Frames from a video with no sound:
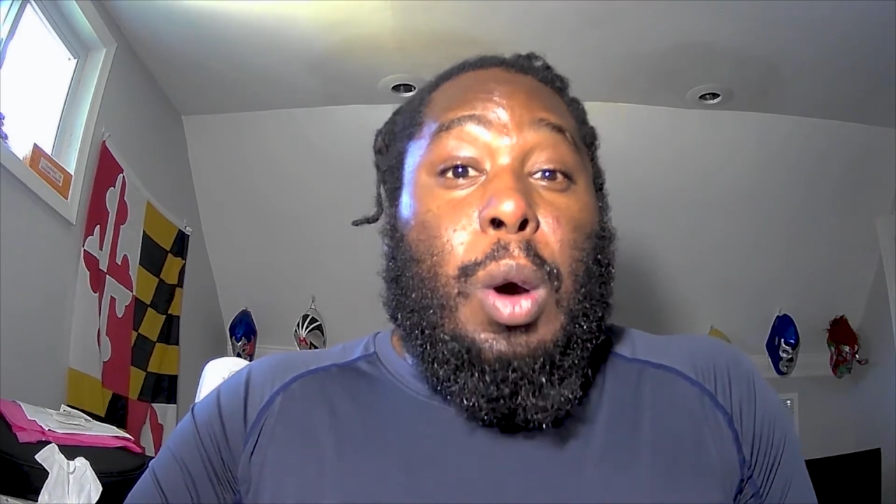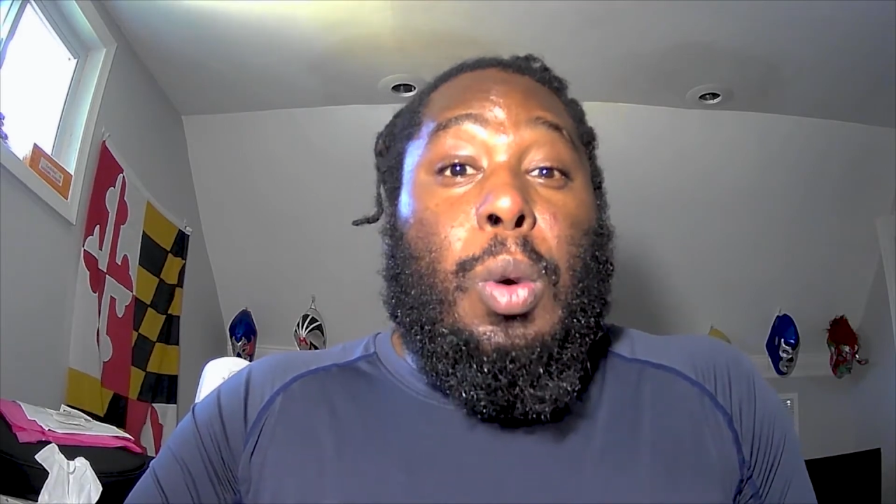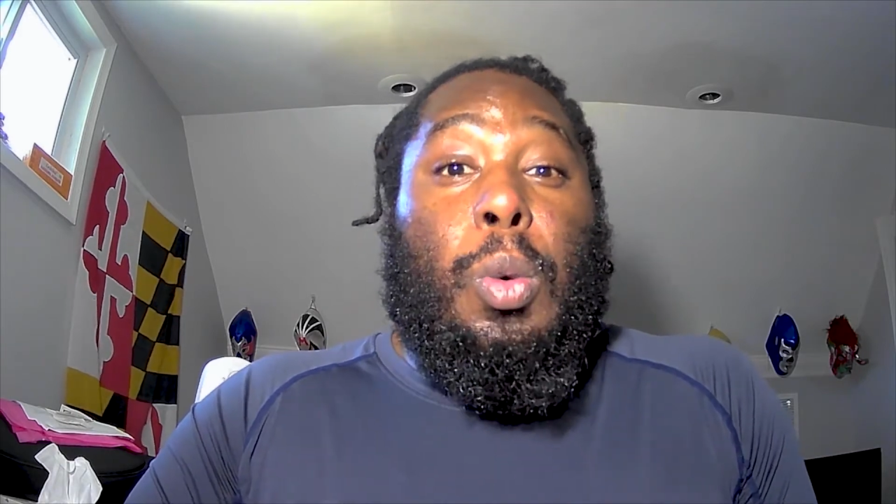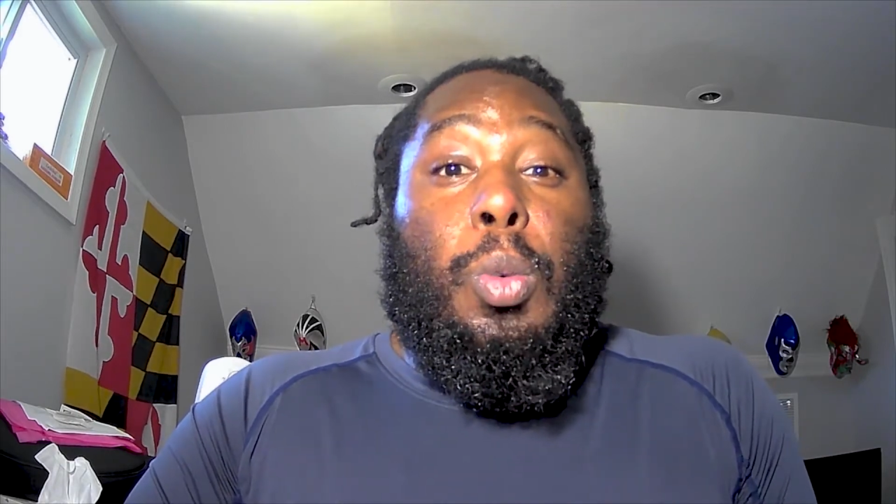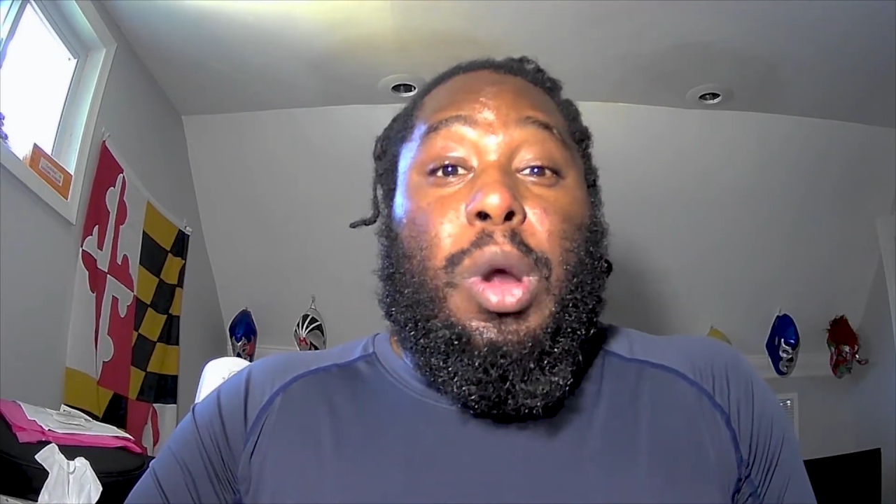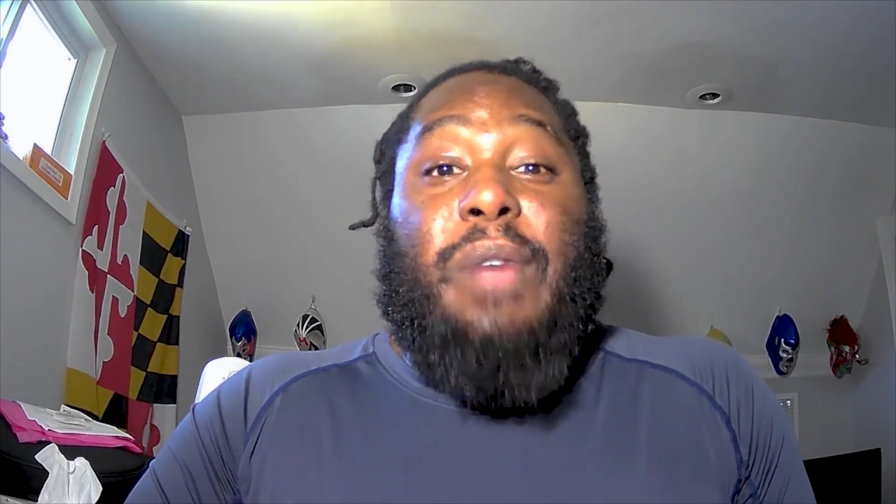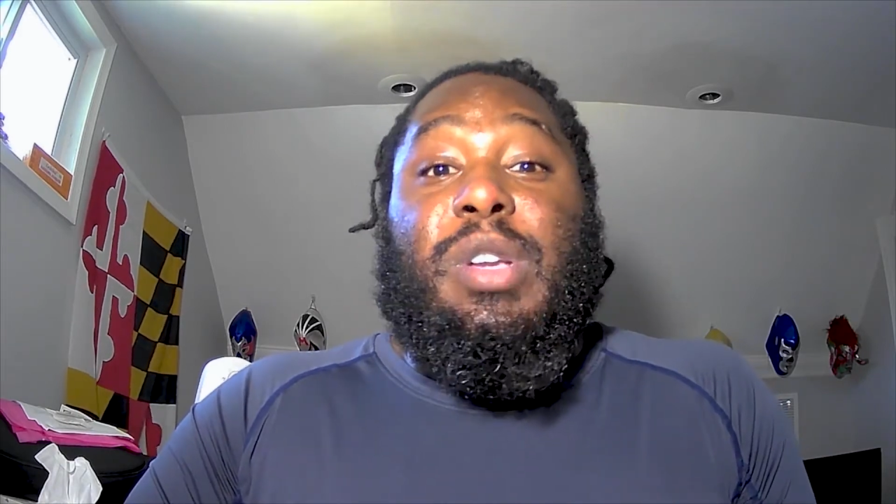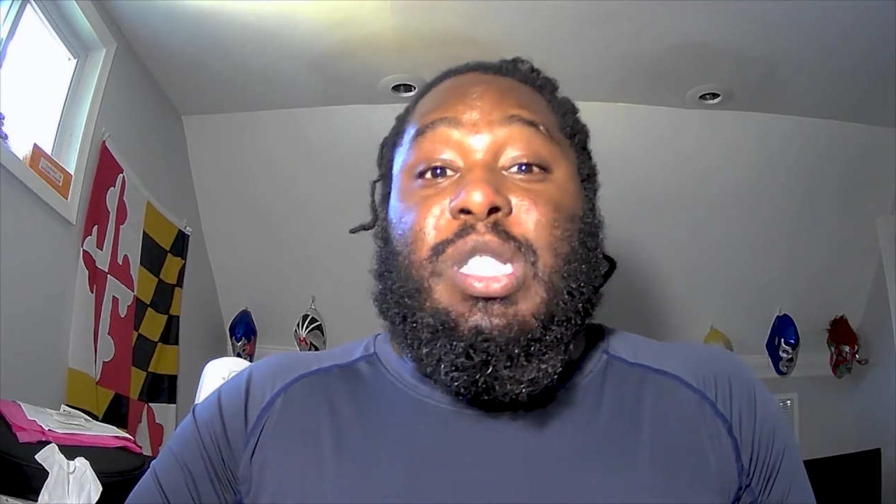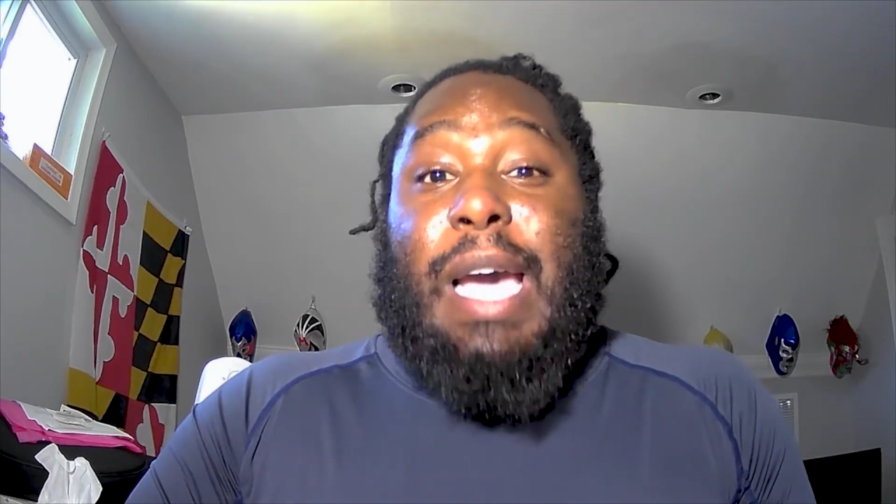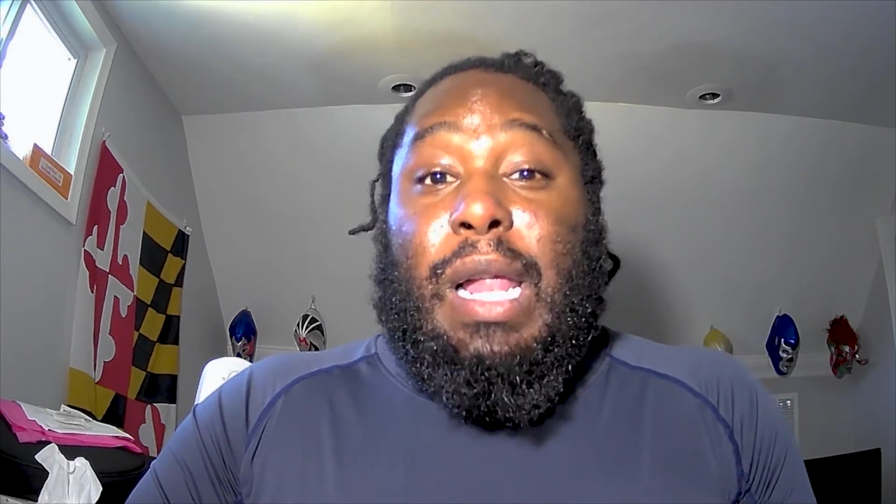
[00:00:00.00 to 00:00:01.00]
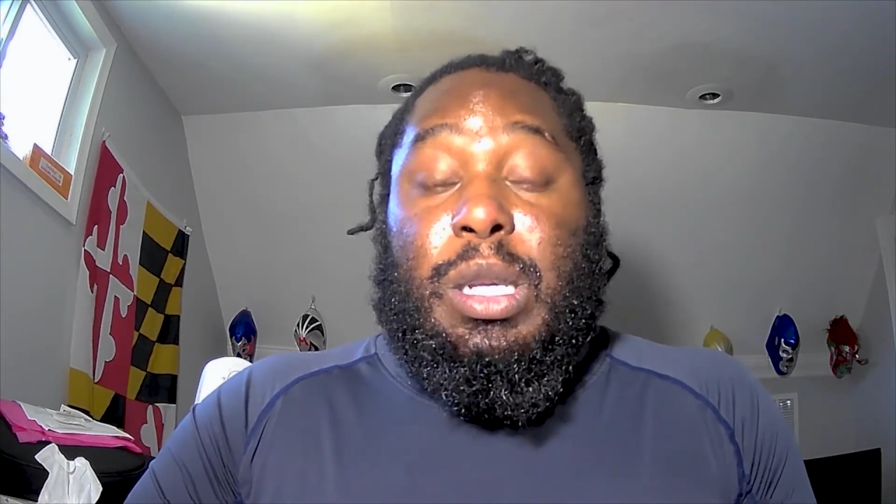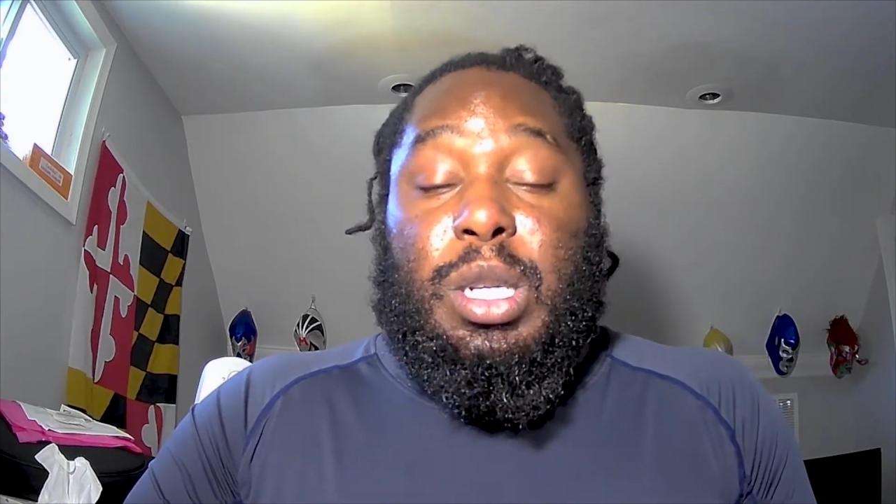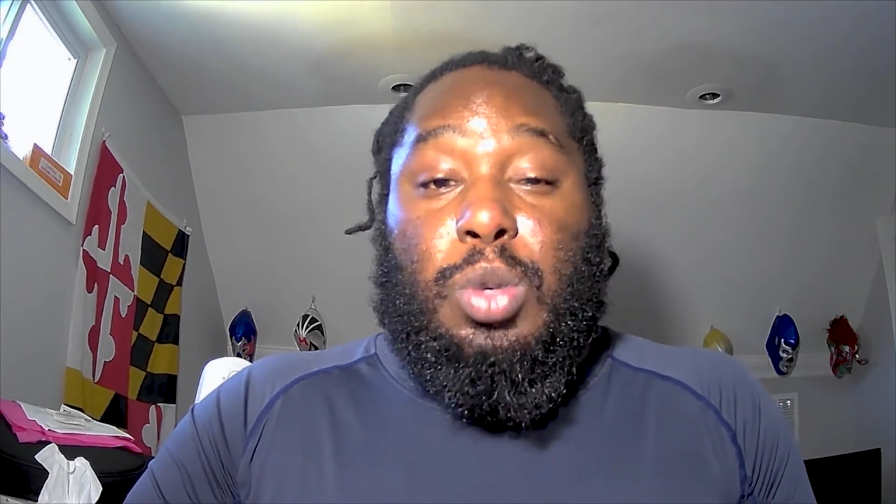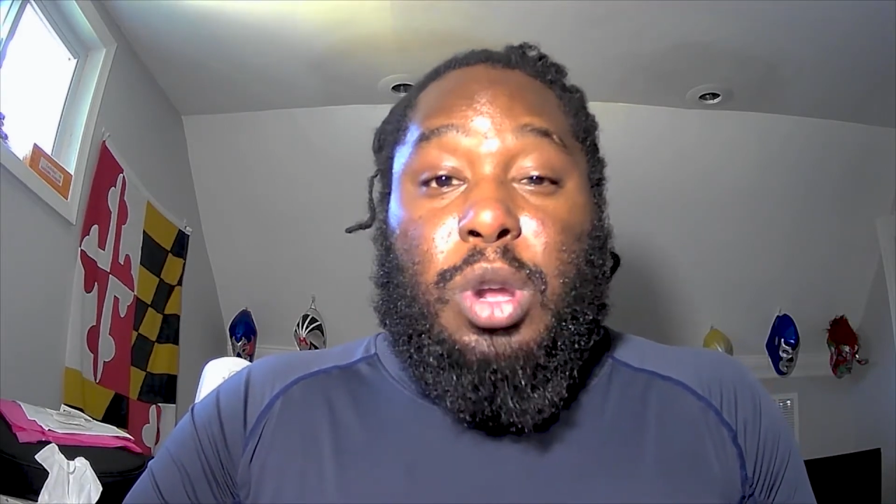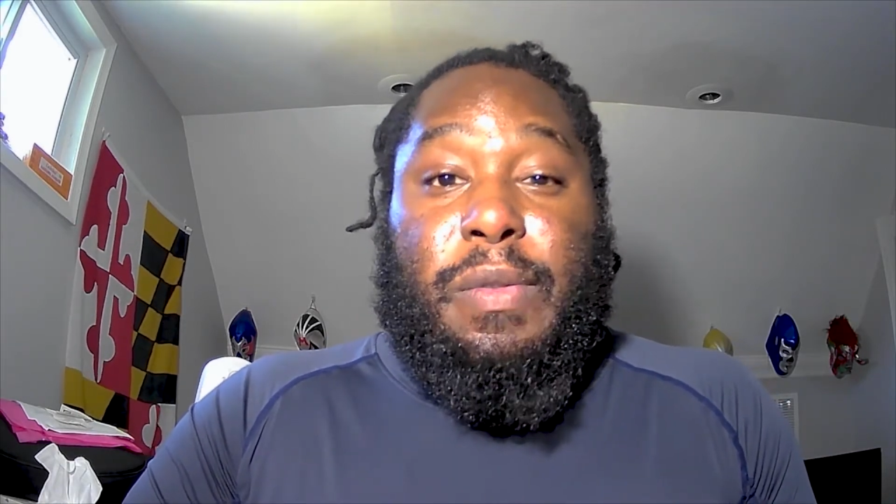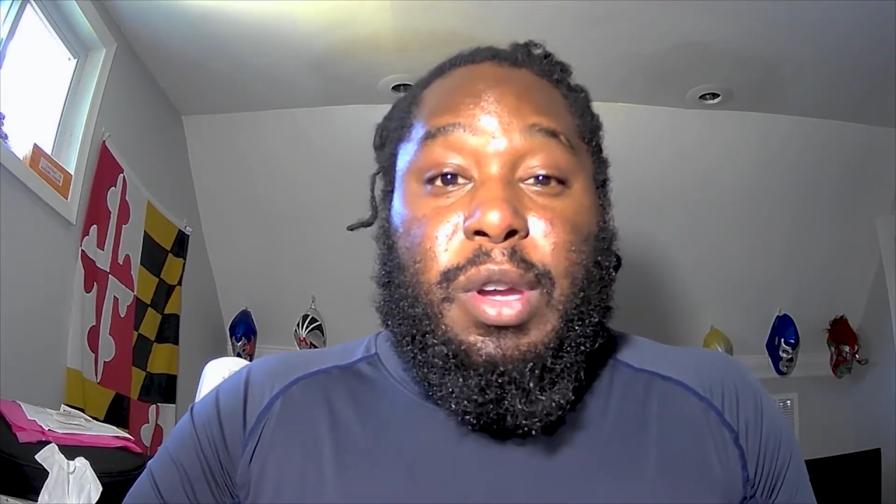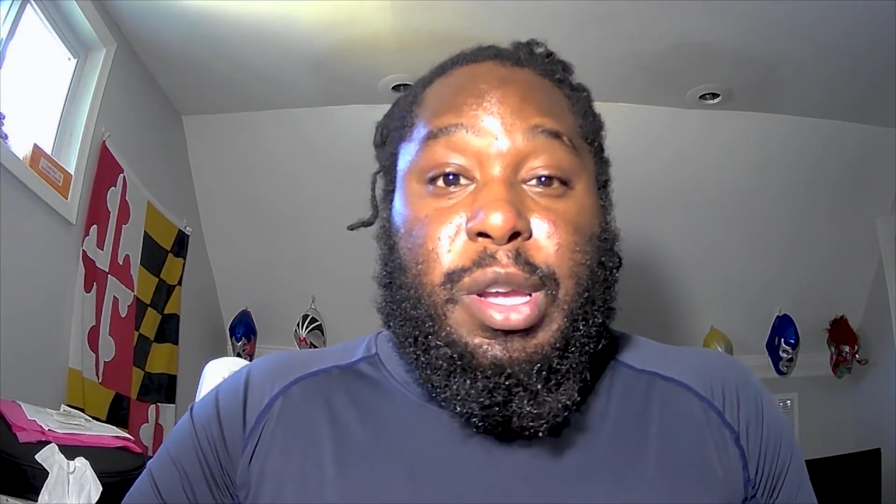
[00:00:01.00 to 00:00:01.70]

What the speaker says: whatever challenges, whatever